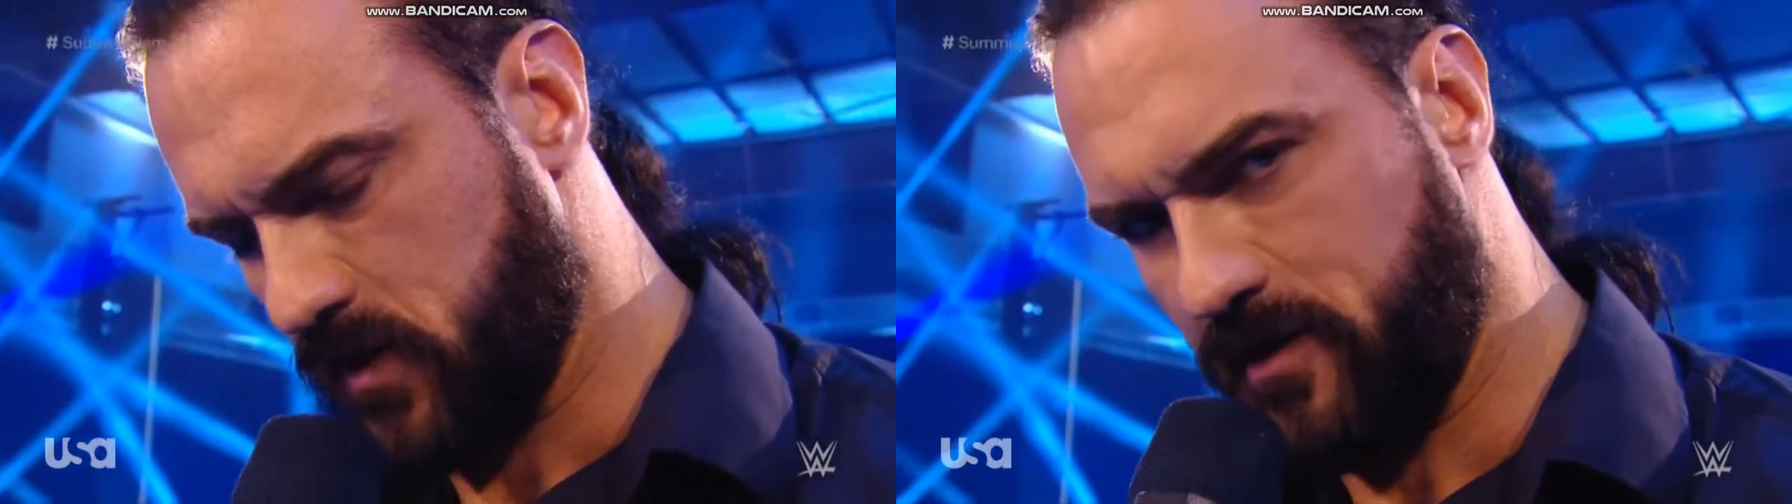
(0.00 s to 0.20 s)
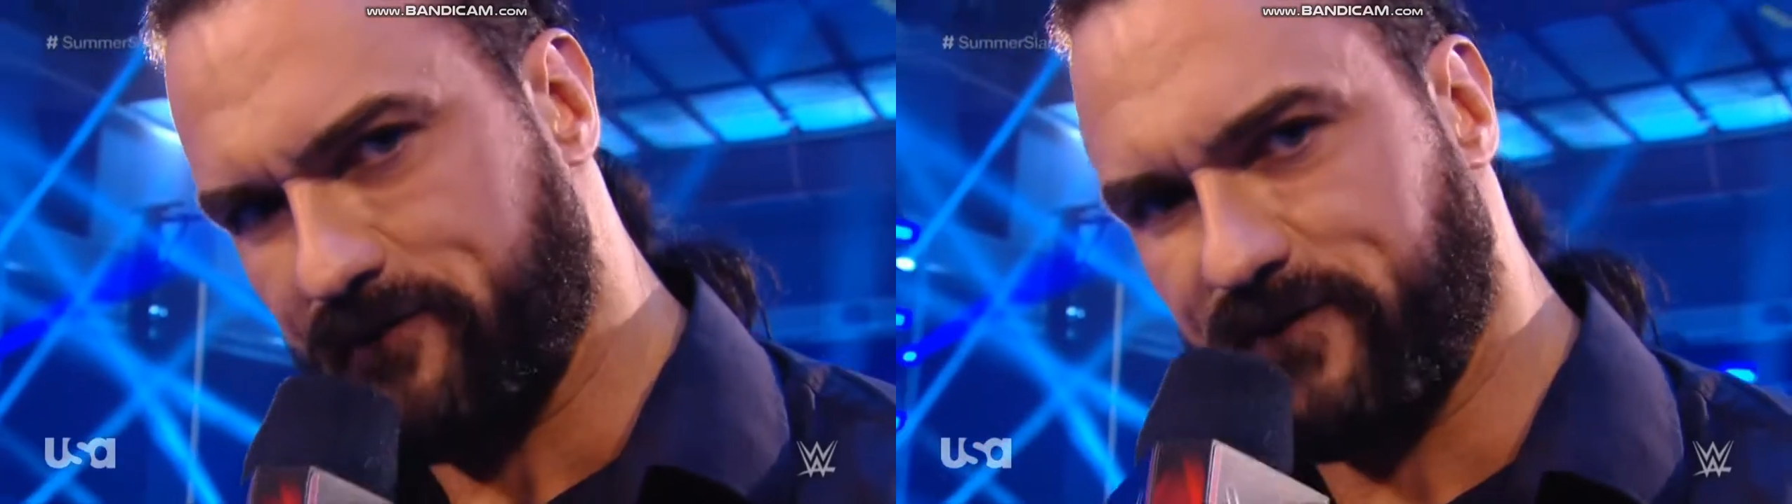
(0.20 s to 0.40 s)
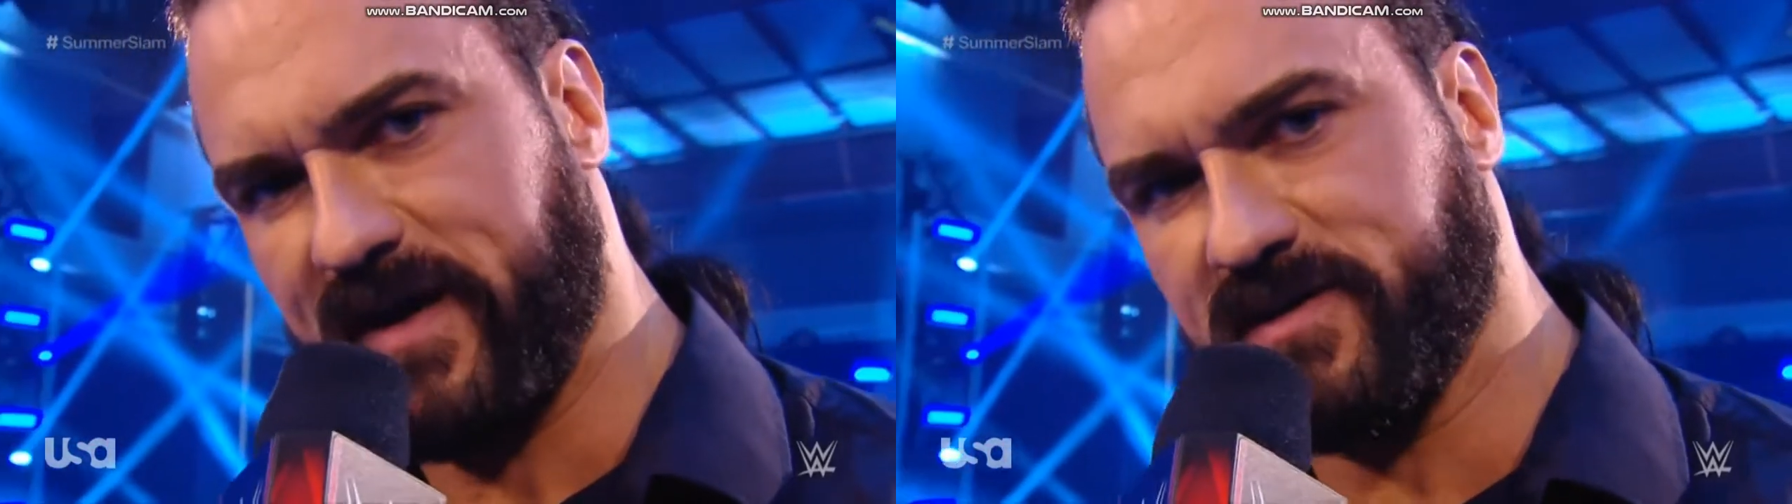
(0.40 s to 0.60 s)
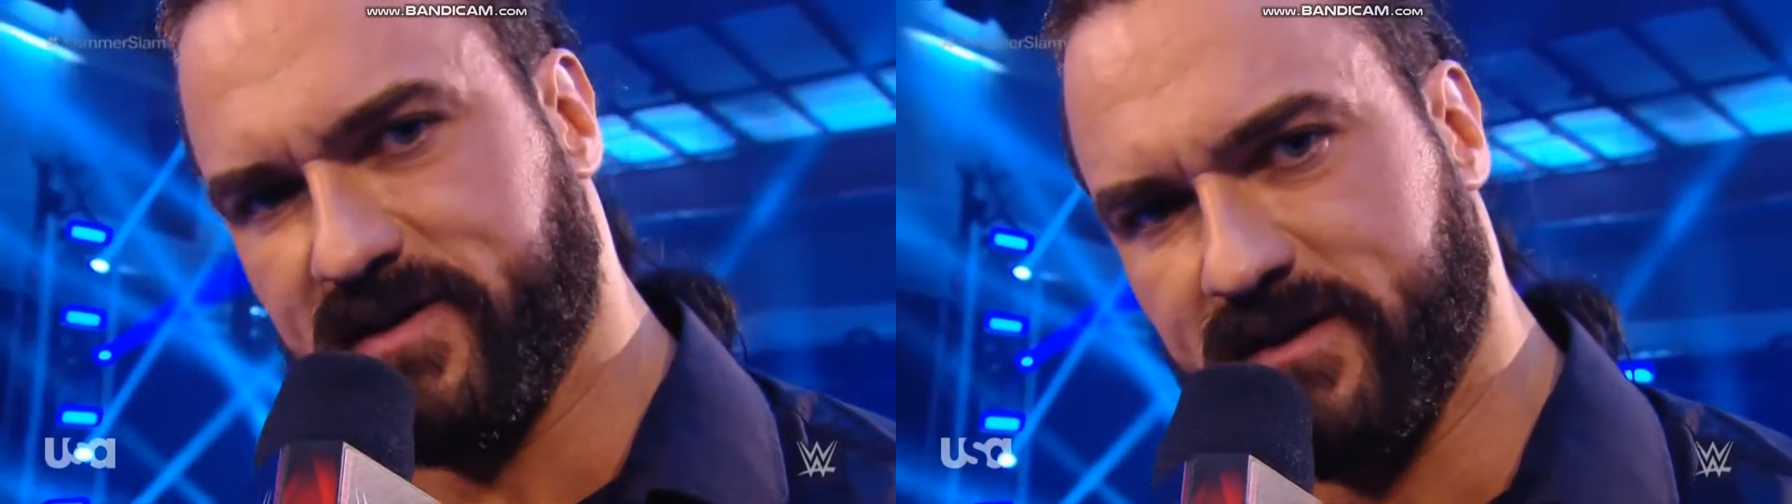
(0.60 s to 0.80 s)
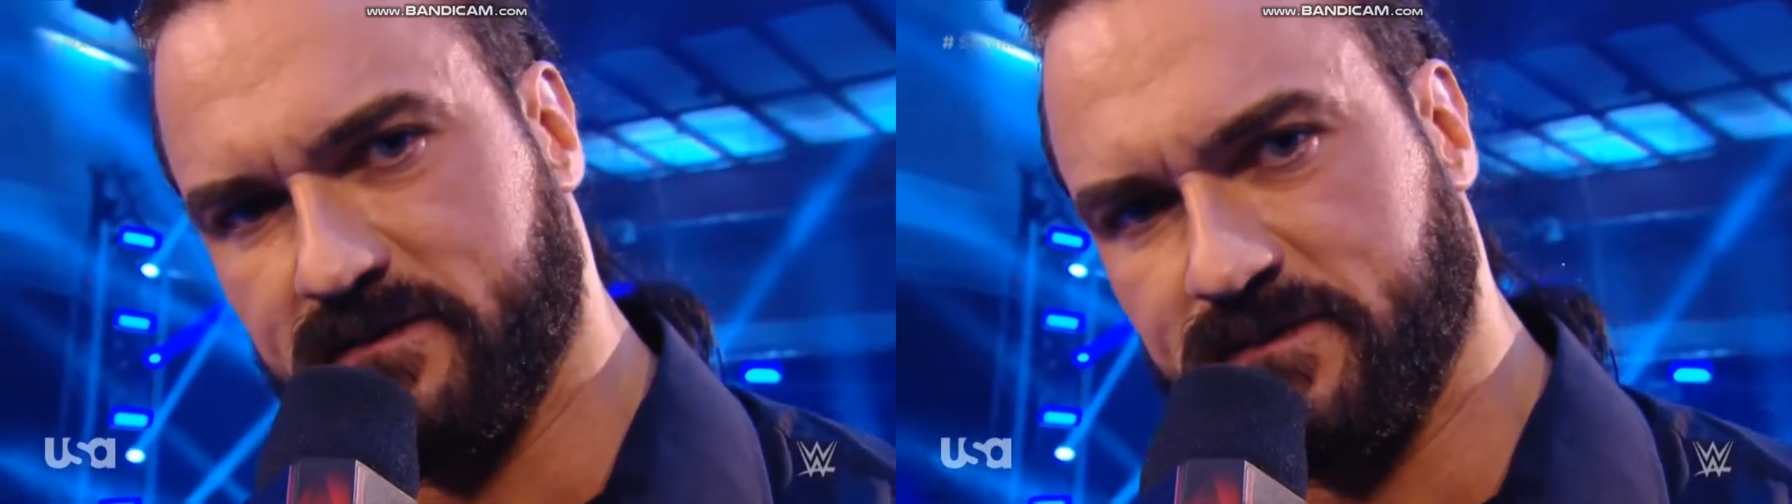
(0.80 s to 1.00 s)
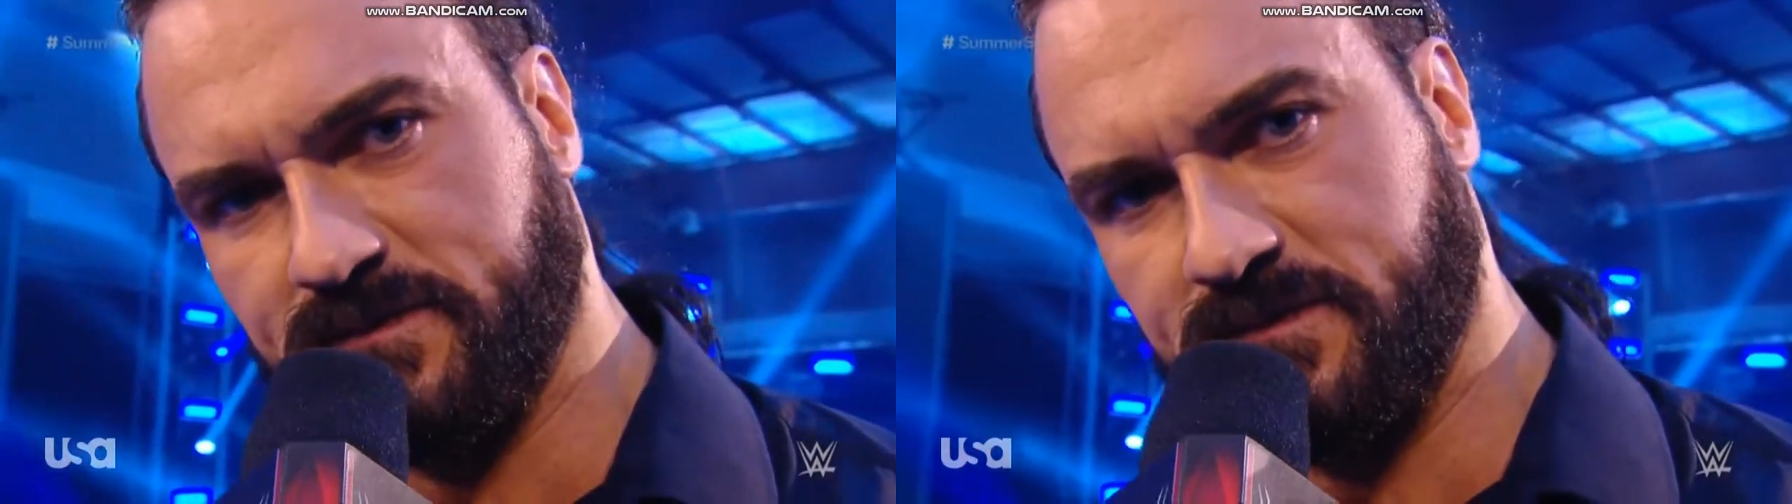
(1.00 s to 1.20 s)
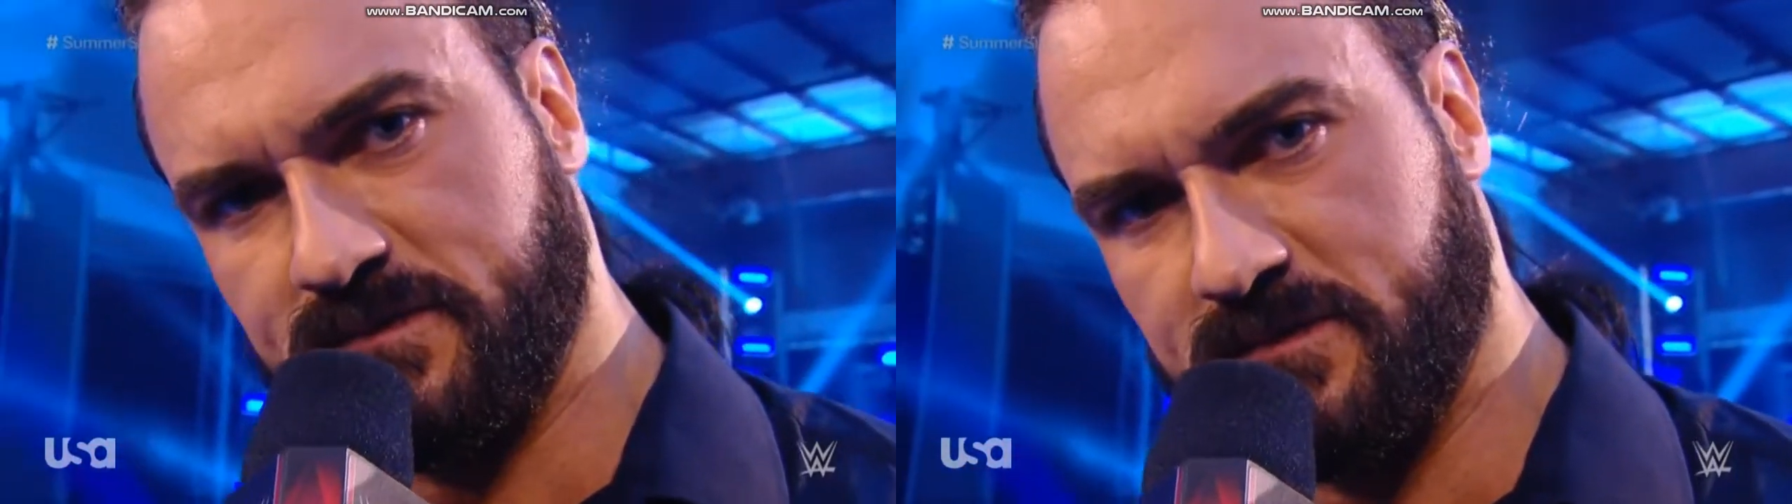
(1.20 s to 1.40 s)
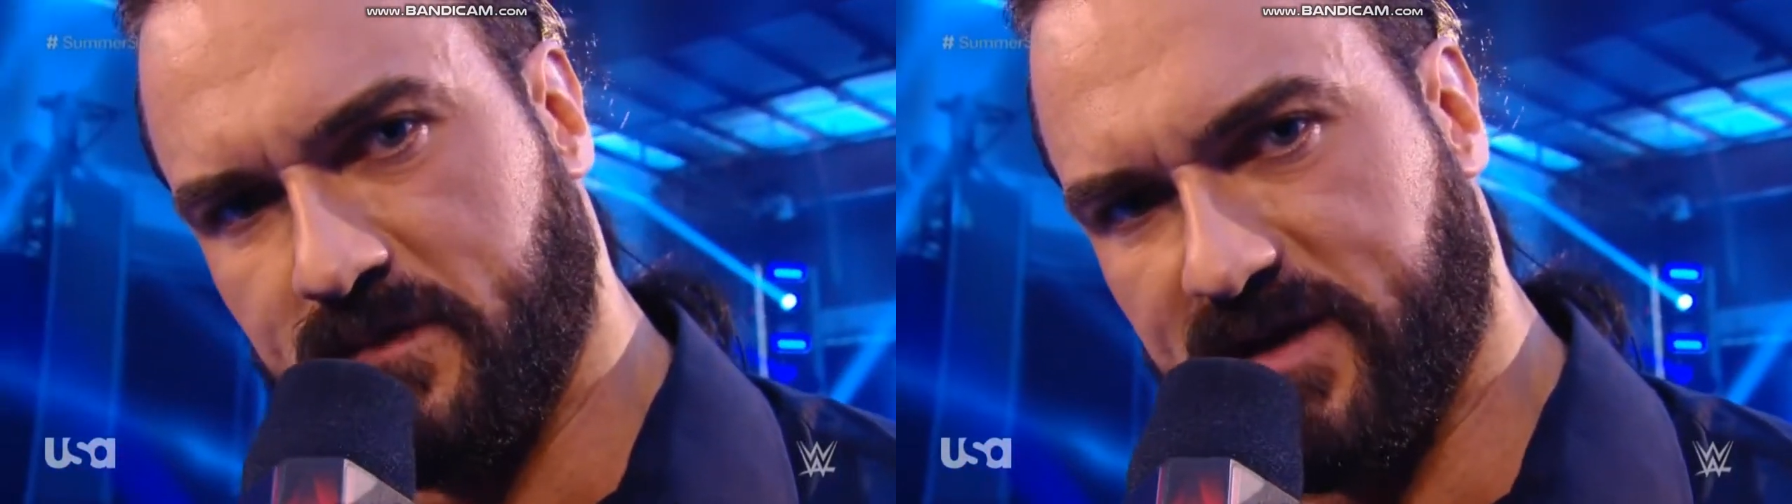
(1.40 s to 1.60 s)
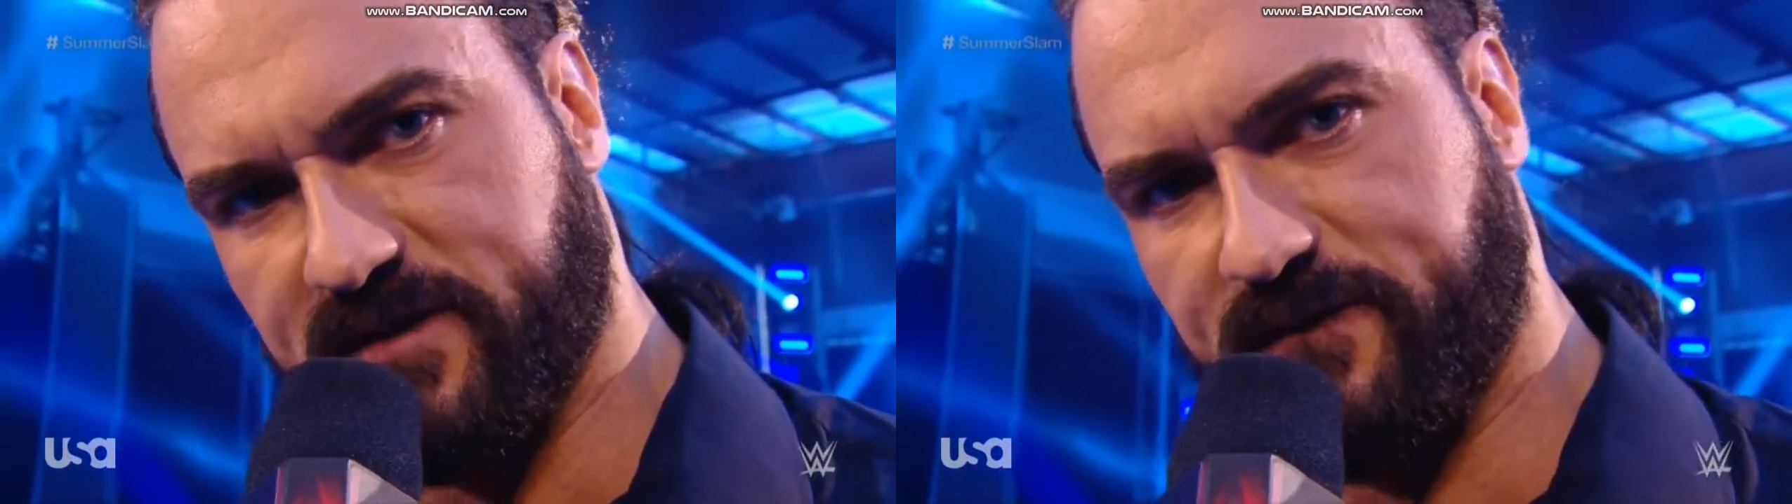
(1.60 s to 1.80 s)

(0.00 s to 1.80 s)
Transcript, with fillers: You're not facing a